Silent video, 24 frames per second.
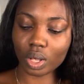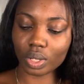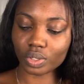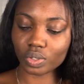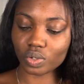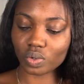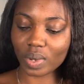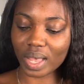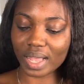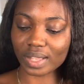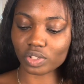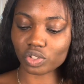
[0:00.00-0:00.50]

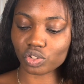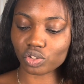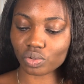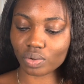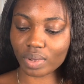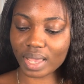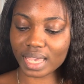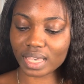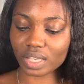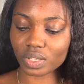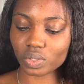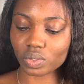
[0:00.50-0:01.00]
you are
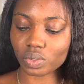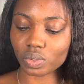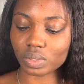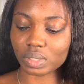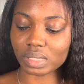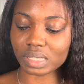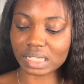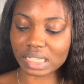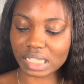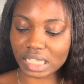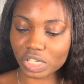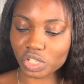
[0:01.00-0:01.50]
trying to
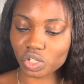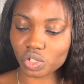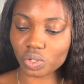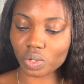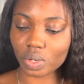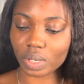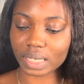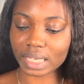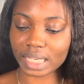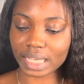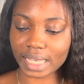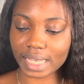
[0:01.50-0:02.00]
teach
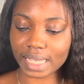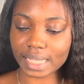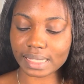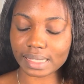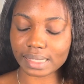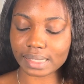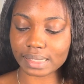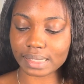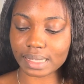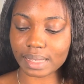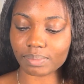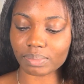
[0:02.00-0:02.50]
your kids
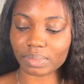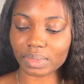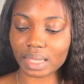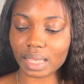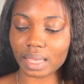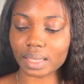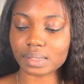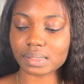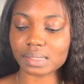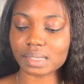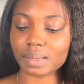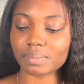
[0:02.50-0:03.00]

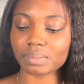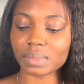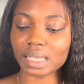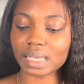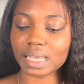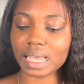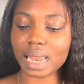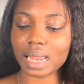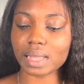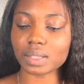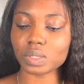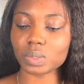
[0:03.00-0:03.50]
something. Something
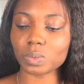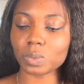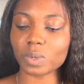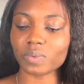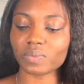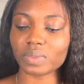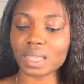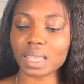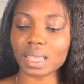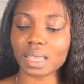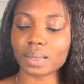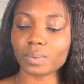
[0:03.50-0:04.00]
got to do
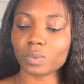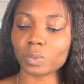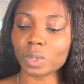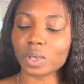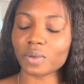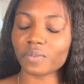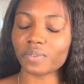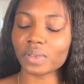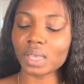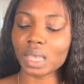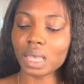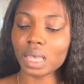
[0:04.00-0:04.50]
with the,
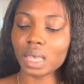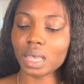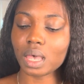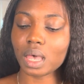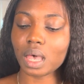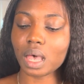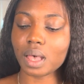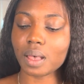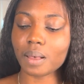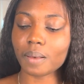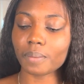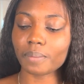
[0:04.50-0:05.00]
with
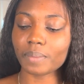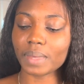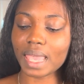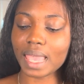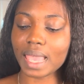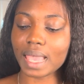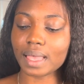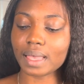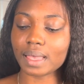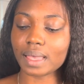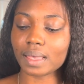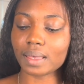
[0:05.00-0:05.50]
um,
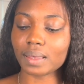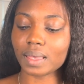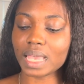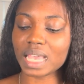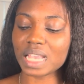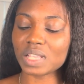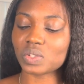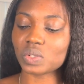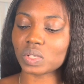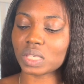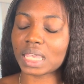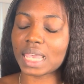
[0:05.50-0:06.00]

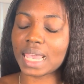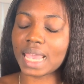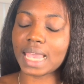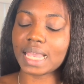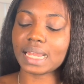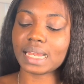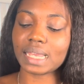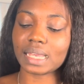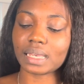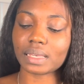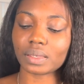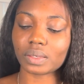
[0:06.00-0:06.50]

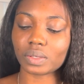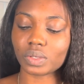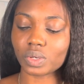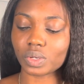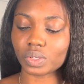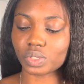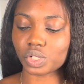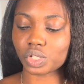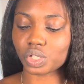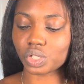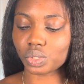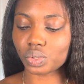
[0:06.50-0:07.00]
educating your
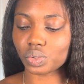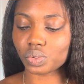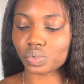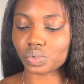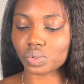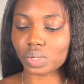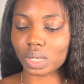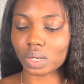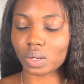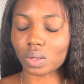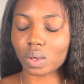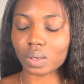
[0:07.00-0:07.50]

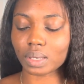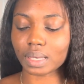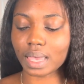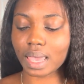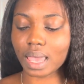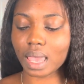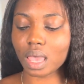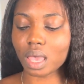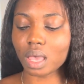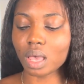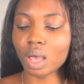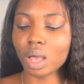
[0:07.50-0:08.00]
children.
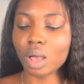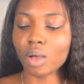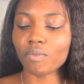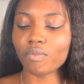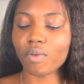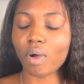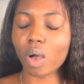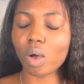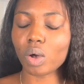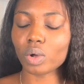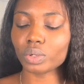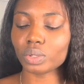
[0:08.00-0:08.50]
Okay.
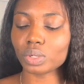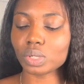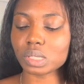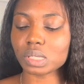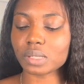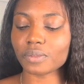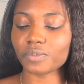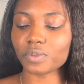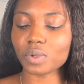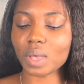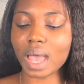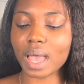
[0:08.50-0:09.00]
For others,
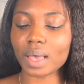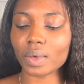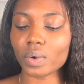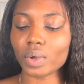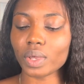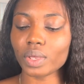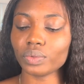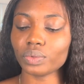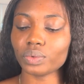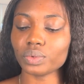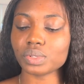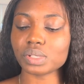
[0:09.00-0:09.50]
if you are
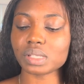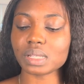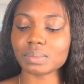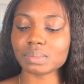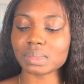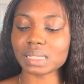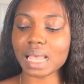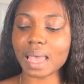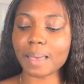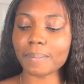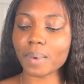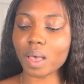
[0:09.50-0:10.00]
going through some
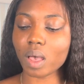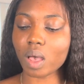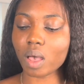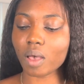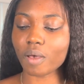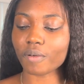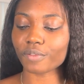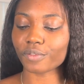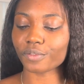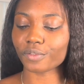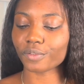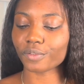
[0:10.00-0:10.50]
type of